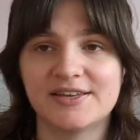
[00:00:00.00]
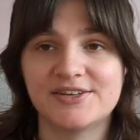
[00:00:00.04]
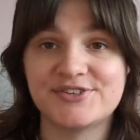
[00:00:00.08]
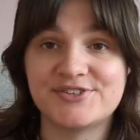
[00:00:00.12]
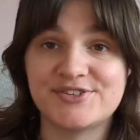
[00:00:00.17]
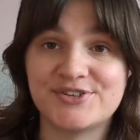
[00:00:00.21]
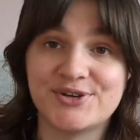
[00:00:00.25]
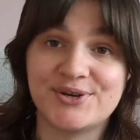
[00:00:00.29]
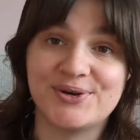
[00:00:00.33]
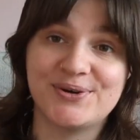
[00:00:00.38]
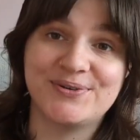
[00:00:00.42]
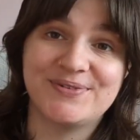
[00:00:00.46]

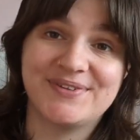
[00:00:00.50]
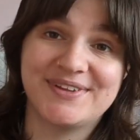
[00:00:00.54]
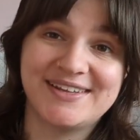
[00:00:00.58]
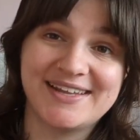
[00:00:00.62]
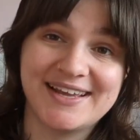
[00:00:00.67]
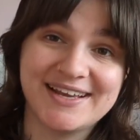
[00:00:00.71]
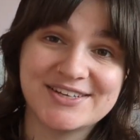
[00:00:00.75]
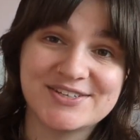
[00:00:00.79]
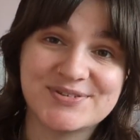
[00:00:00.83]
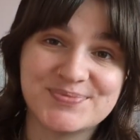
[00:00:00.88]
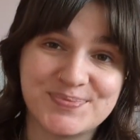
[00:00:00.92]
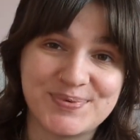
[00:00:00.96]
So the
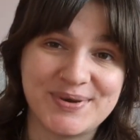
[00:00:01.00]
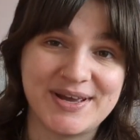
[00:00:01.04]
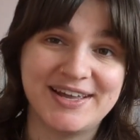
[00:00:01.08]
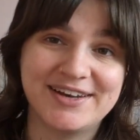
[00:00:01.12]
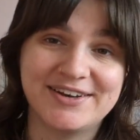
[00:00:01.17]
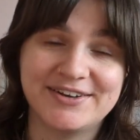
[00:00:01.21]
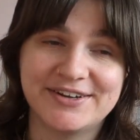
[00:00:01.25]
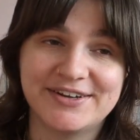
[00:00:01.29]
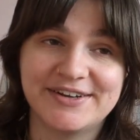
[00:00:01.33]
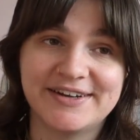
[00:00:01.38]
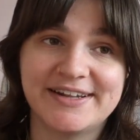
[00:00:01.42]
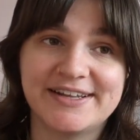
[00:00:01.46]
next
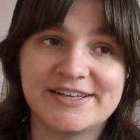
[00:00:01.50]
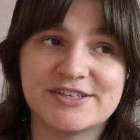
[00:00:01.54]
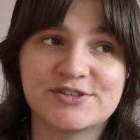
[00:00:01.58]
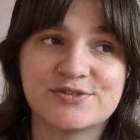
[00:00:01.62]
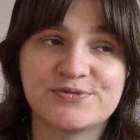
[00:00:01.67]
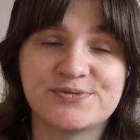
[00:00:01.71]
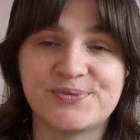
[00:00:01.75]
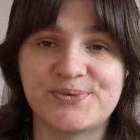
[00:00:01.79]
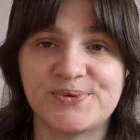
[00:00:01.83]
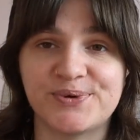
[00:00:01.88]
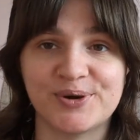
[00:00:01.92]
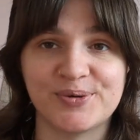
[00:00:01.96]
pattern is
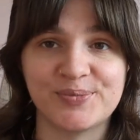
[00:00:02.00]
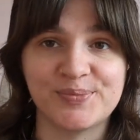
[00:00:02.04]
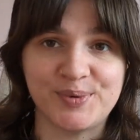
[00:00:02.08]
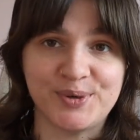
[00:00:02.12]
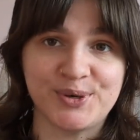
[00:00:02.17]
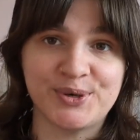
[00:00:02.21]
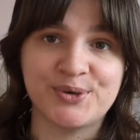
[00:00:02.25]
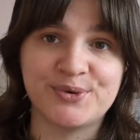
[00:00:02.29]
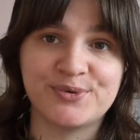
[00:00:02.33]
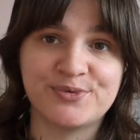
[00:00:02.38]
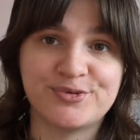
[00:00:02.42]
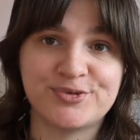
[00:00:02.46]
for
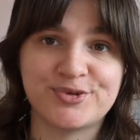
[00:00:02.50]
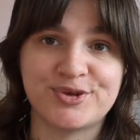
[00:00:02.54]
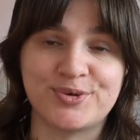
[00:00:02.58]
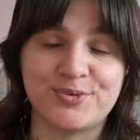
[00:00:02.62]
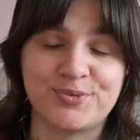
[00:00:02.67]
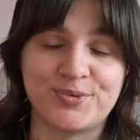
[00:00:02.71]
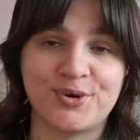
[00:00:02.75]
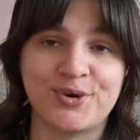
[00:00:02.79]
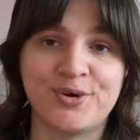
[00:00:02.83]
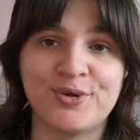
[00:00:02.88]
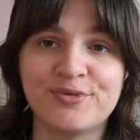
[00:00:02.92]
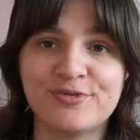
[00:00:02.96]
both a
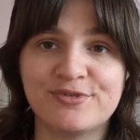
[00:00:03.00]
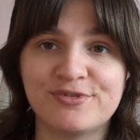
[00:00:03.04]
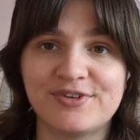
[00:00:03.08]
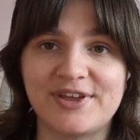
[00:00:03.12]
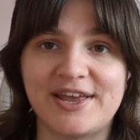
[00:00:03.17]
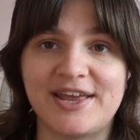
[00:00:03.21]
wolf